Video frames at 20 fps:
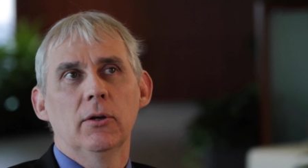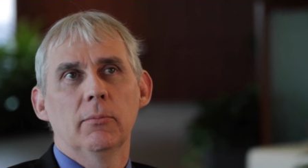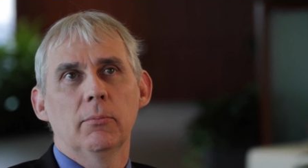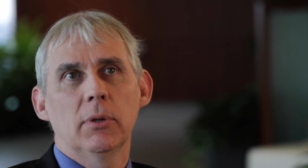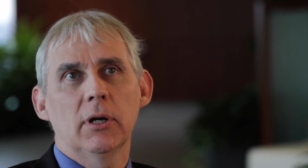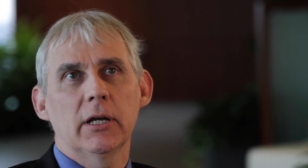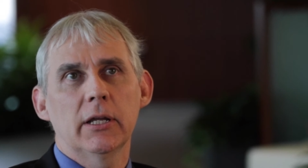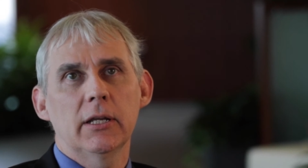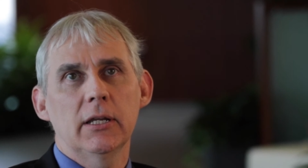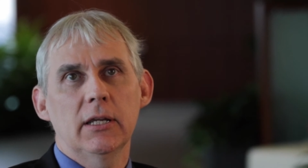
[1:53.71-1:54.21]

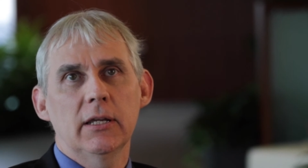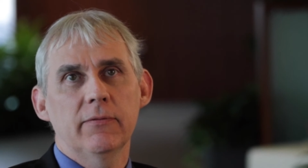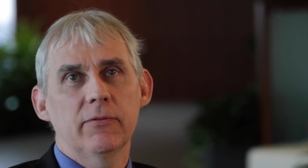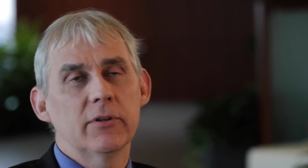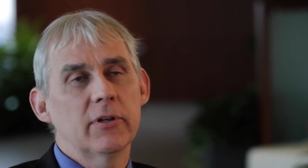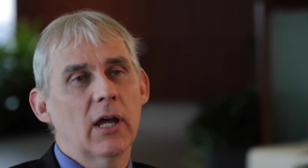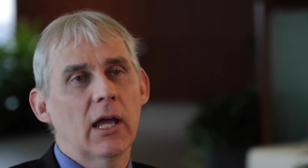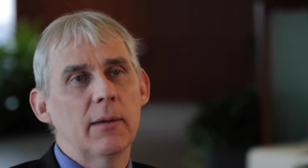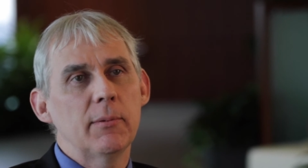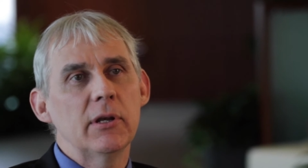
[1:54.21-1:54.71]
But if the
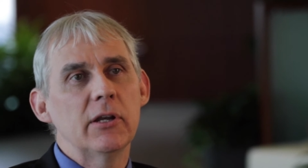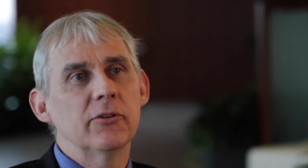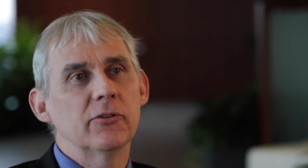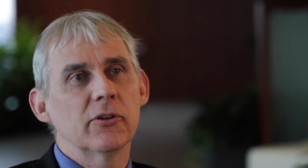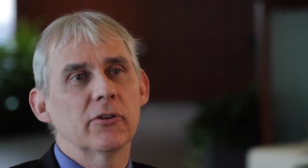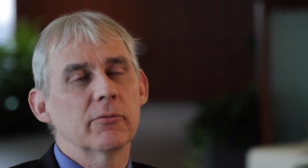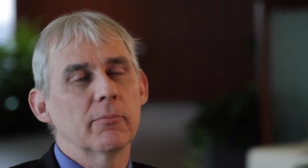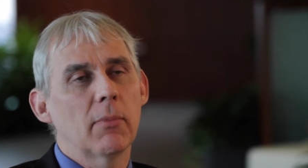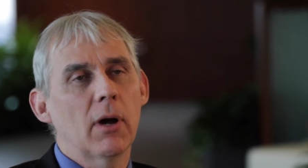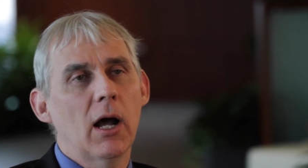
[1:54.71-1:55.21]
diabetes
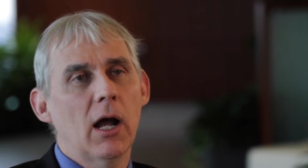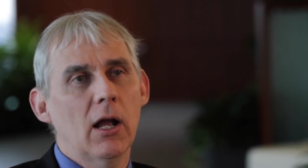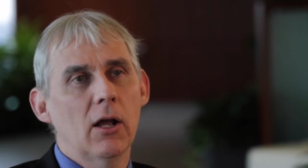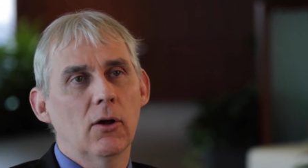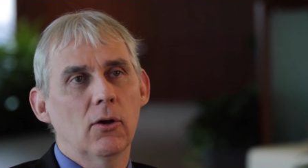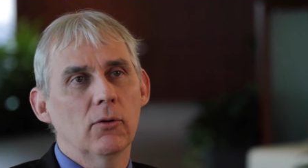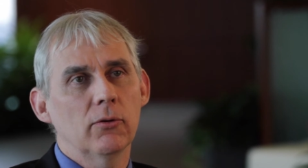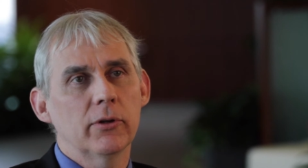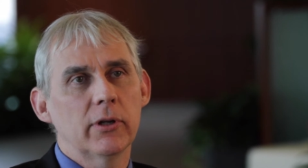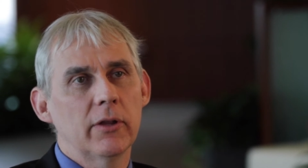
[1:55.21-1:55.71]
is
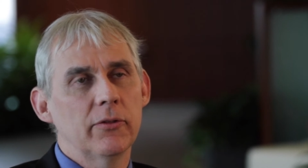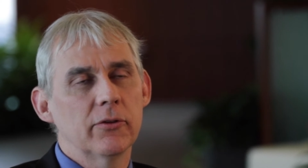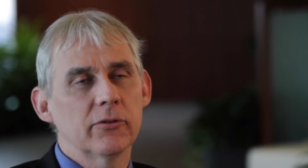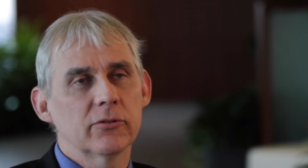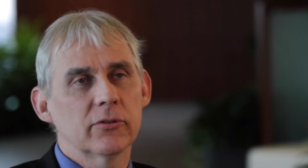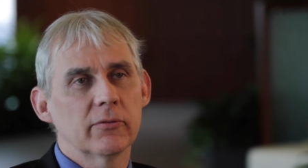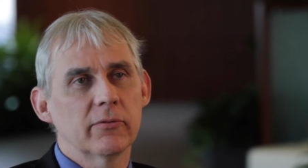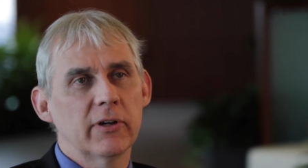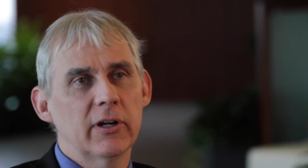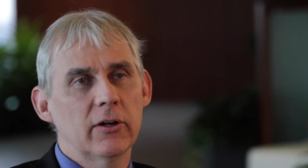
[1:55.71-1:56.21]
mild and the
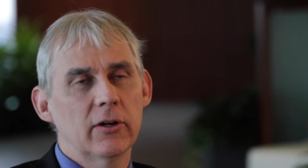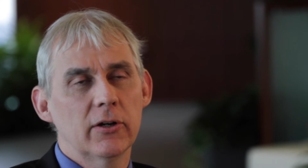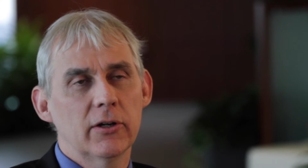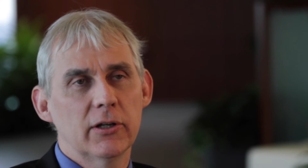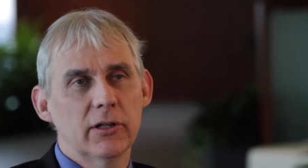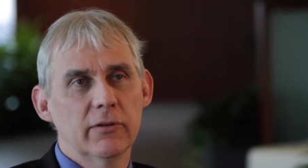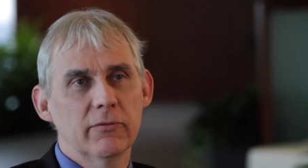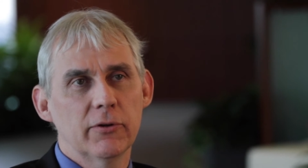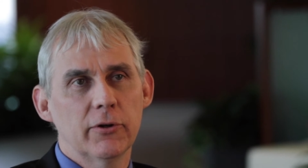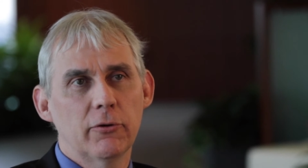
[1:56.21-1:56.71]

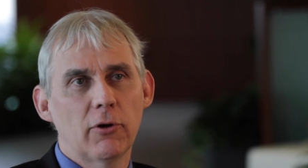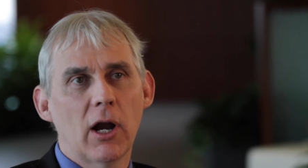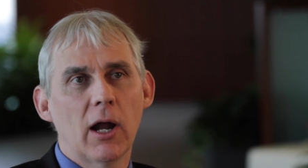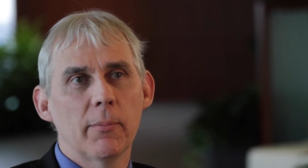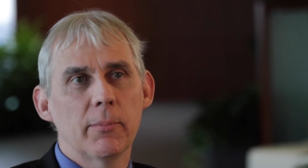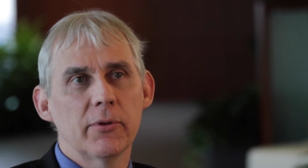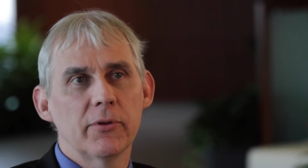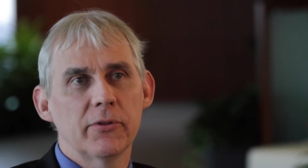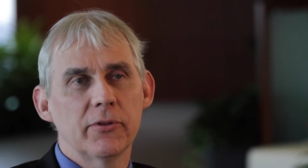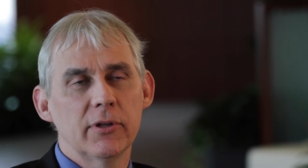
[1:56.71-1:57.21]
severity of the
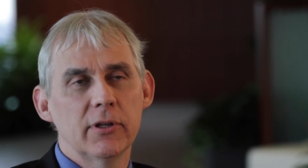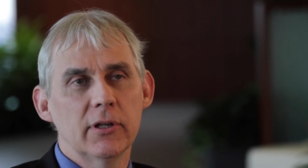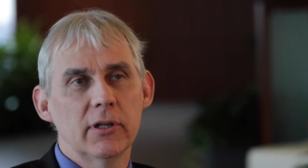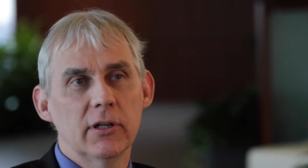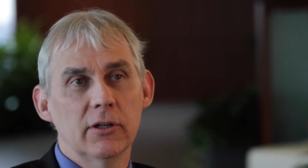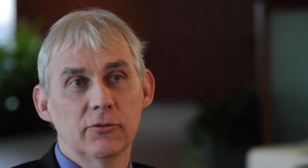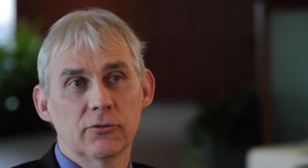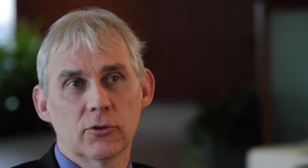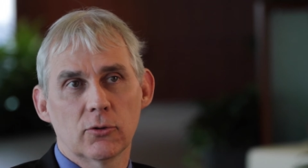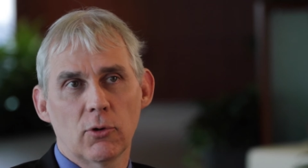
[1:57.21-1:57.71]
neuropathy
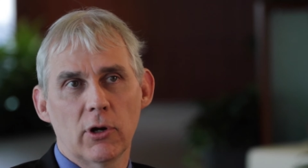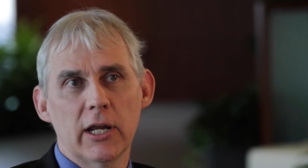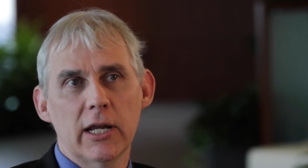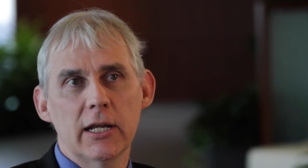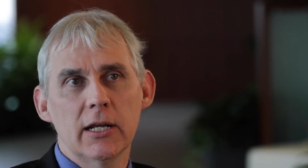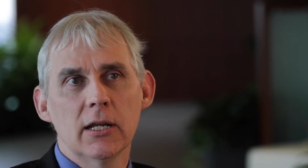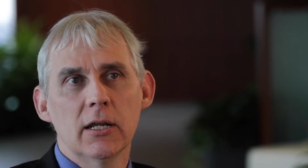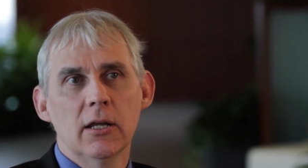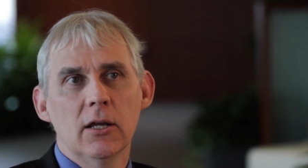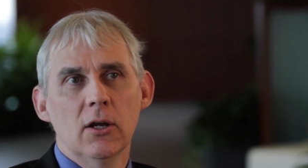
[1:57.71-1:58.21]
is
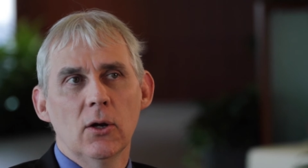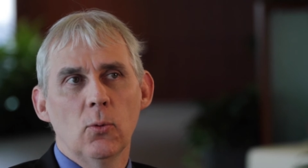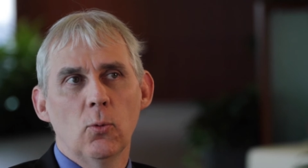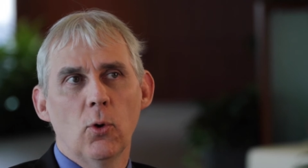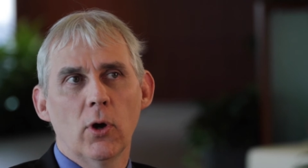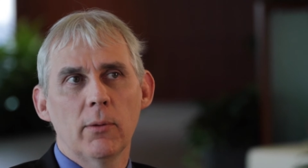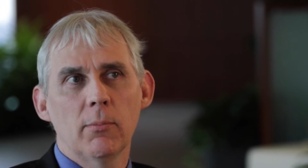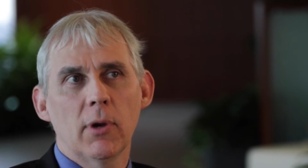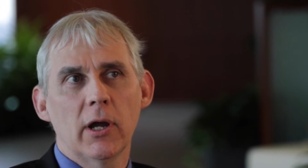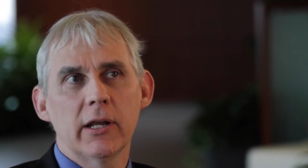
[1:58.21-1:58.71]
great,
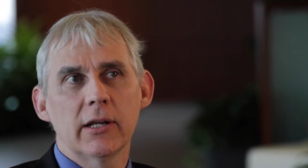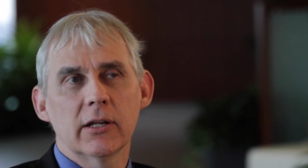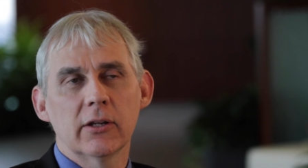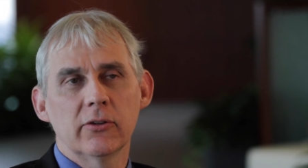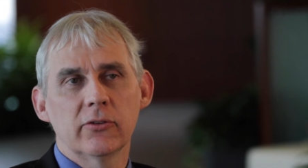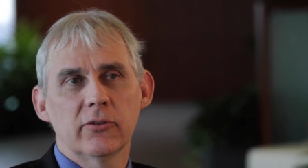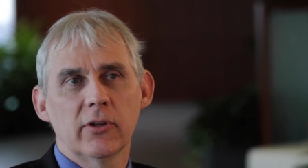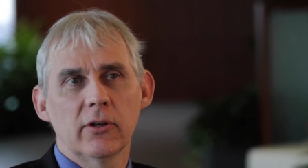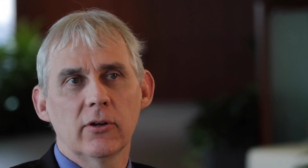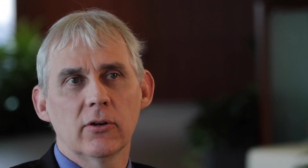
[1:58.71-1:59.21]
one might
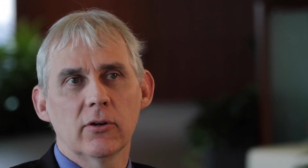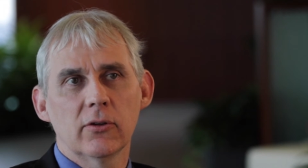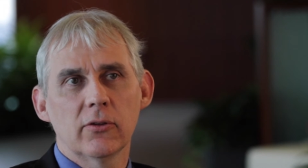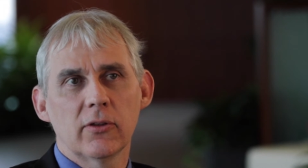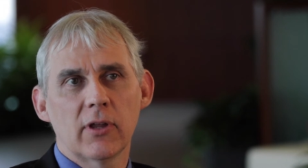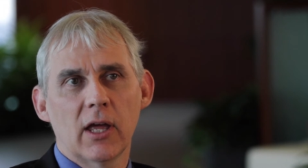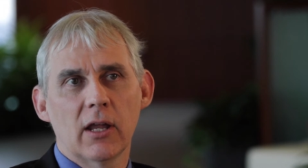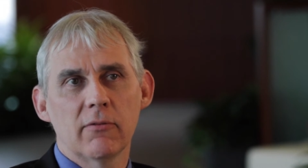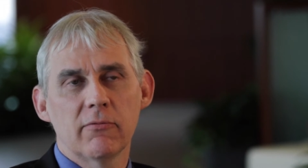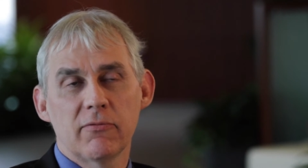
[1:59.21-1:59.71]
consider
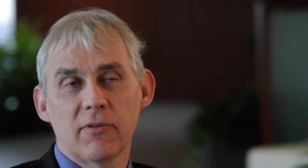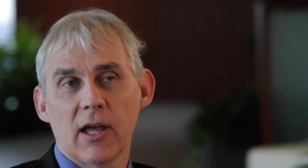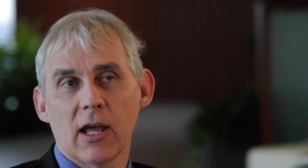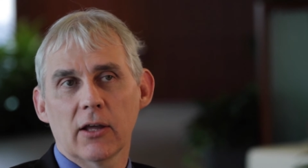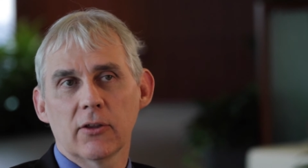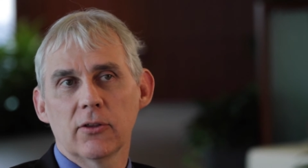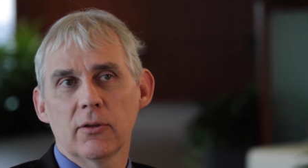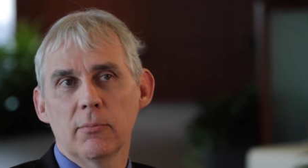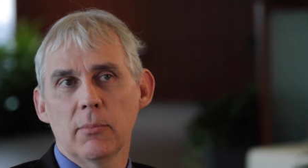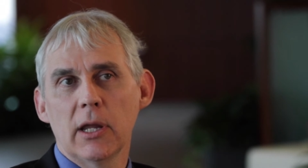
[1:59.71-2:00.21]
that in
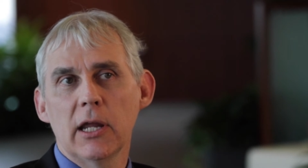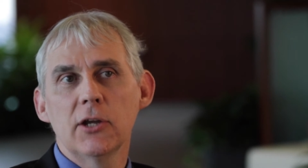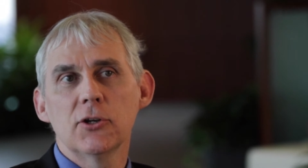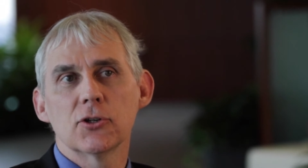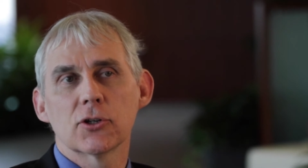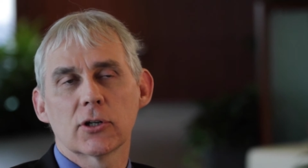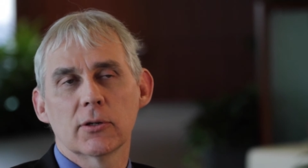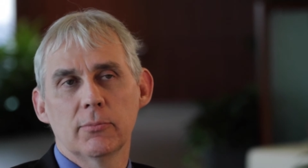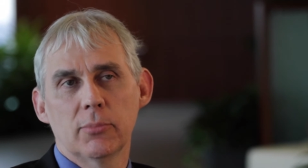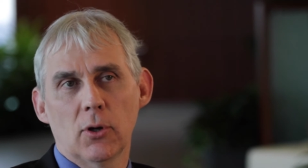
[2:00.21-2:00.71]
fact the
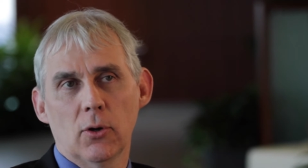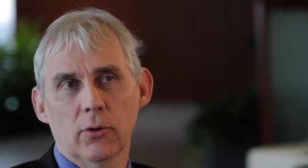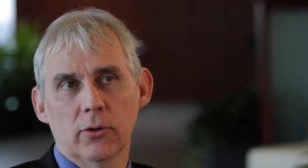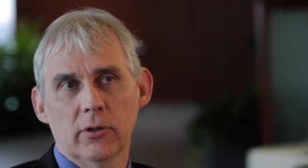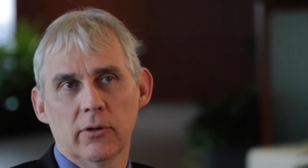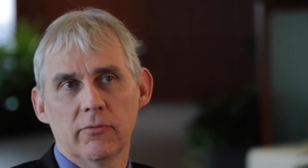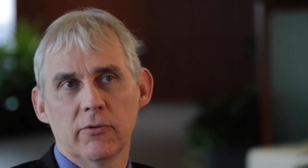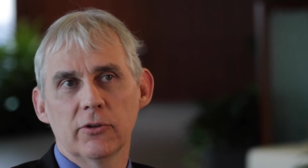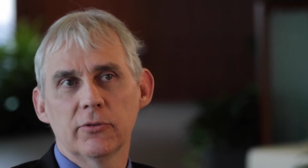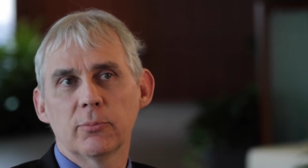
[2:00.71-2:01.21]
major component
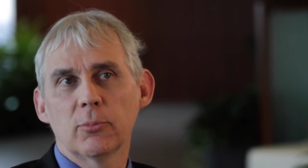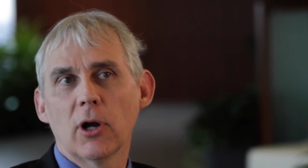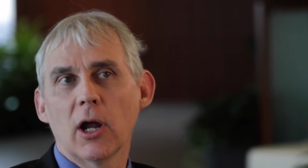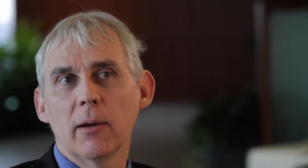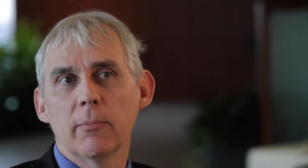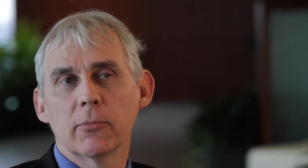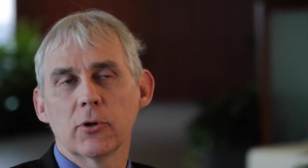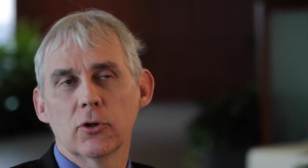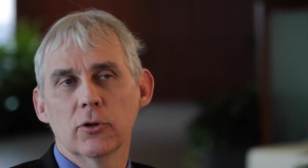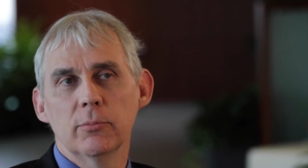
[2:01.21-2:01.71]
of this
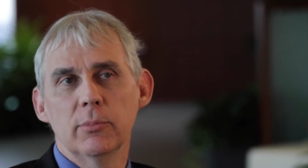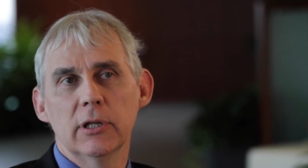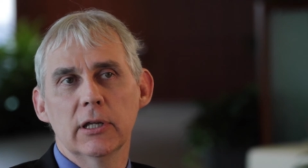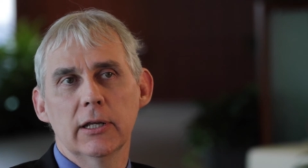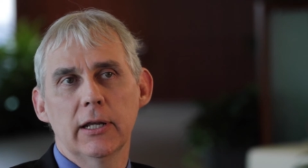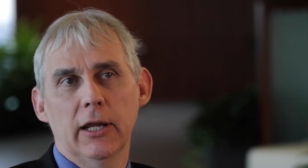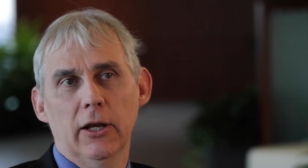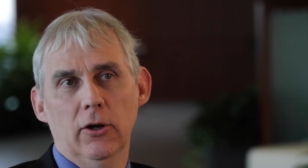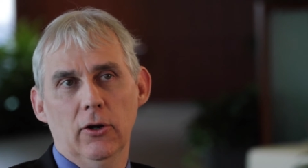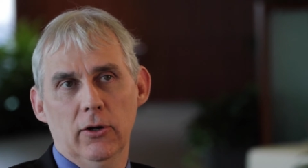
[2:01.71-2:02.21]
problem could be
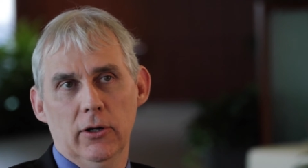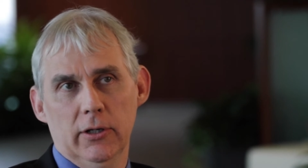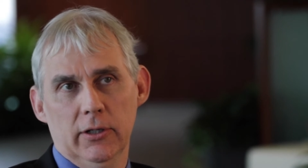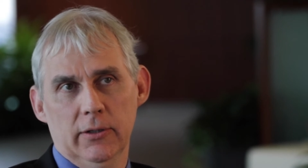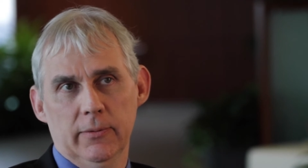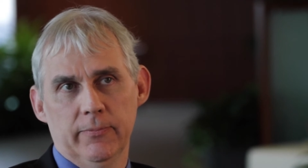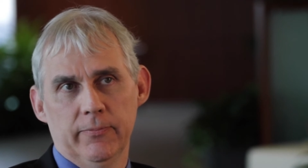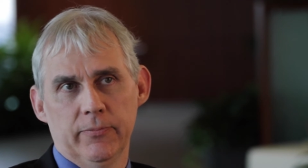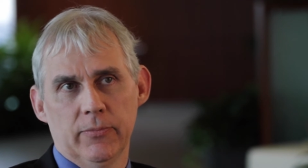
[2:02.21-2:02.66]
inherited.